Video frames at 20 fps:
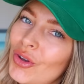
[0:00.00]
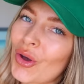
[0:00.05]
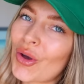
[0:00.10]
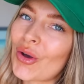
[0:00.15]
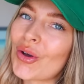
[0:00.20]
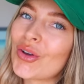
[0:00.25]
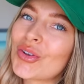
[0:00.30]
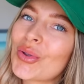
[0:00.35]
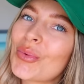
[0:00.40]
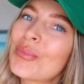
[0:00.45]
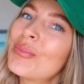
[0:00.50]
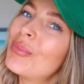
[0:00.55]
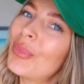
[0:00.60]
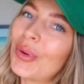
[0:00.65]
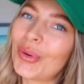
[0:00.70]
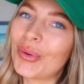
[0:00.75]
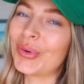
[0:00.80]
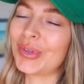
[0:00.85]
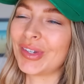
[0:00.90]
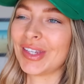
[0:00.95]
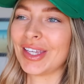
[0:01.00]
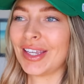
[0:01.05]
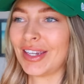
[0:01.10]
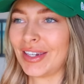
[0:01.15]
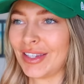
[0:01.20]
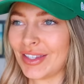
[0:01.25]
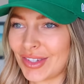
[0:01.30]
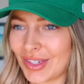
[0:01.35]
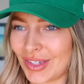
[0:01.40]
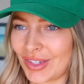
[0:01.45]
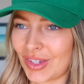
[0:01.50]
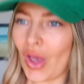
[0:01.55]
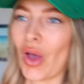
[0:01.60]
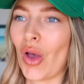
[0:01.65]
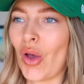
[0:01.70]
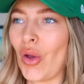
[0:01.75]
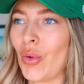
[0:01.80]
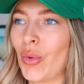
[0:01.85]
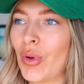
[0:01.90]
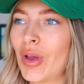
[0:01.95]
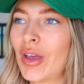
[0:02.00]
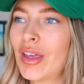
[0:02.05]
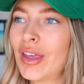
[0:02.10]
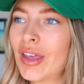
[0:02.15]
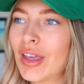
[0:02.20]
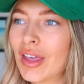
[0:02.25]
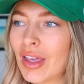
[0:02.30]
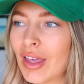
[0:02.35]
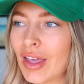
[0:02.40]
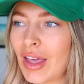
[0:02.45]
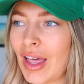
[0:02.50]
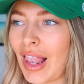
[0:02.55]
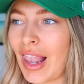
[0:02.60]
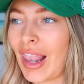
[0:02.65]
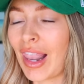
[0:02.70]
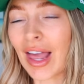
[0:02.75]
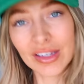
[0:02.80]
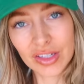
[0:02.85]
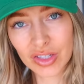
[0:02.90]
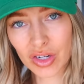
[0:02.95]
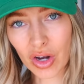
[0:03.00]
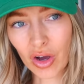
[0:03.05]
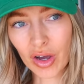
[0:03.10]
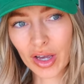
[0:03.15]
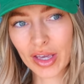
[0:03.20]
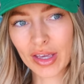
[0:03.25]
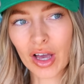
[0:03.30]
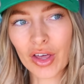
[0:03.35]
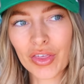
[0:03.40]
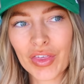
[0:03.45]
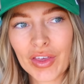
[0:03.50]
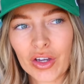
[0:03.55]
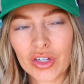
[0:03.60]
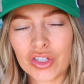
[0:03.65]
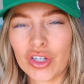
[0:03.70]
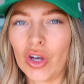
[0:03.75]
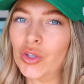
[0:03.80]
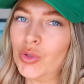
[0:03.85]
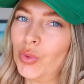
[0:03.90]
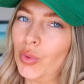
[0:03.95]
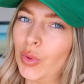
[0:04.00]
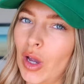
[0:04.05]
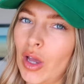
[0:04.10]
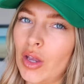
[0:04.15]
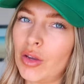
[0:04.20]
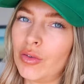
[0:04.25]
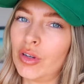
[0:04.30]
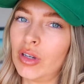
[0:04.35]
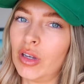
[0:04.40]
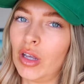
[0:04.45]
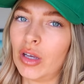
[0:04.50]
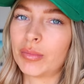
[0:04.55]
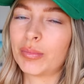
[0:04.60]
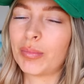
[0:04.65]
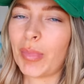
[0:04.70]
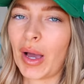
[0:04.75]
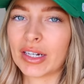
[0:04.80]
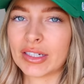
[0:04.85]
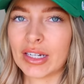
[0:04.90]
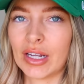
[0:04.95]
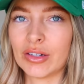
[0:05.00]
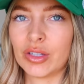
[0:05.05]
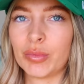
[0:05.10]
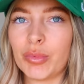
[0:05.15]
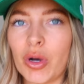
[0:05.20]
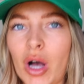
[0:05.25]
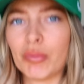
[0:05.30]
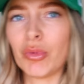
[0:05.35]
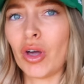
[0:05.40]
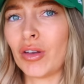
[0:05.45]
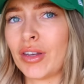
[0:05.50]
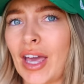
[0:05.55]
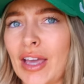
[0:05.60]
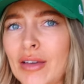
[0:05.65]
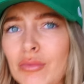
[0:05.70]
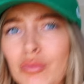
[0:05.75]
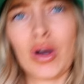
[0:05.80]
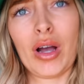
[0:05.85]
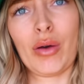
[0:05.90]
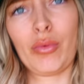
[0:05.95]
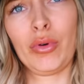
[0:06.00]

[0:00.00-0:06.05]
Good morning. So last night, I think I told you we were going like back down to the pool. I'm not naked.